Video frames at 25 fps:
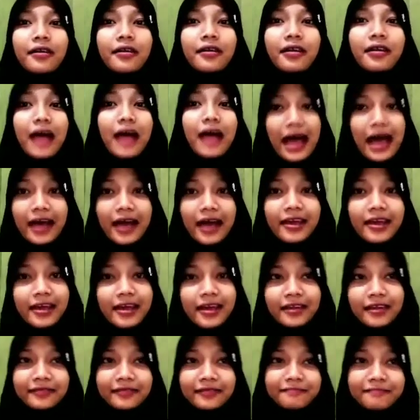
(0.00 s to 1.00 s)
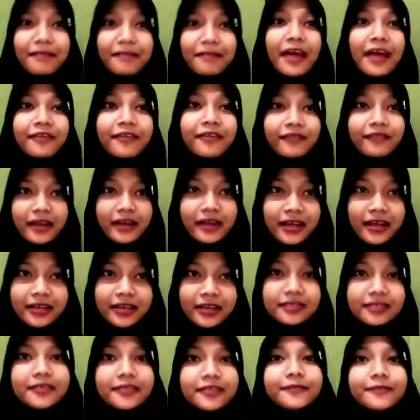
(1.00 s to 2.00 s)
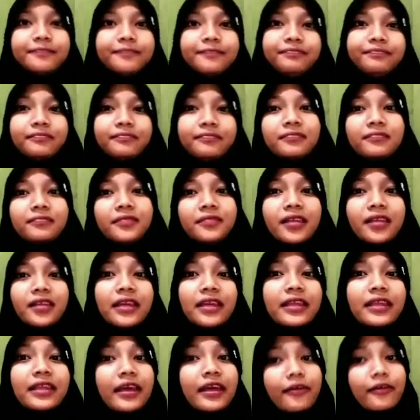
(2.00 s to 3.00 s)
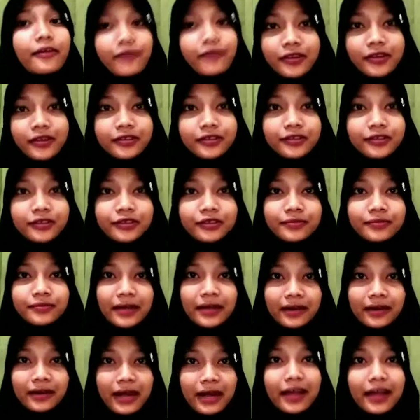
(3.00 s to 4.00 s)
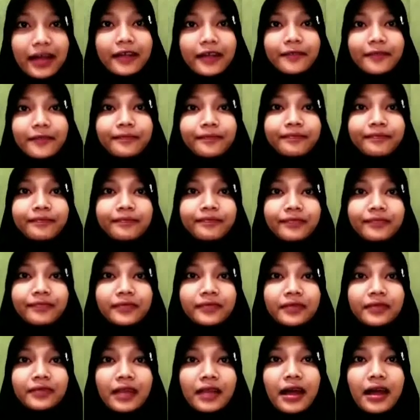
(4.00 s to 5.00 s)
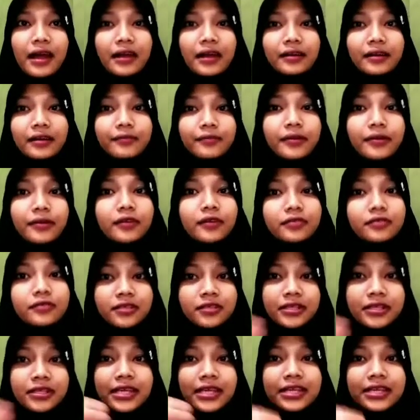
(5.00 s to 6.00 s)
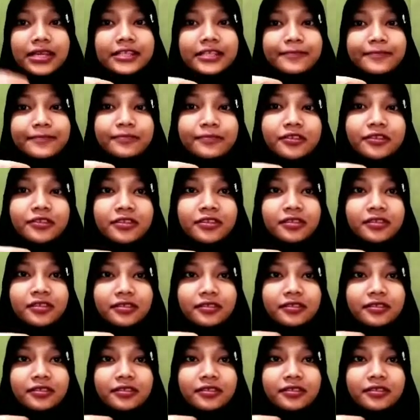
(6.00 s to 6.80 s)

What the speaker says: I and my friends that went to Semarang are about 6 persons.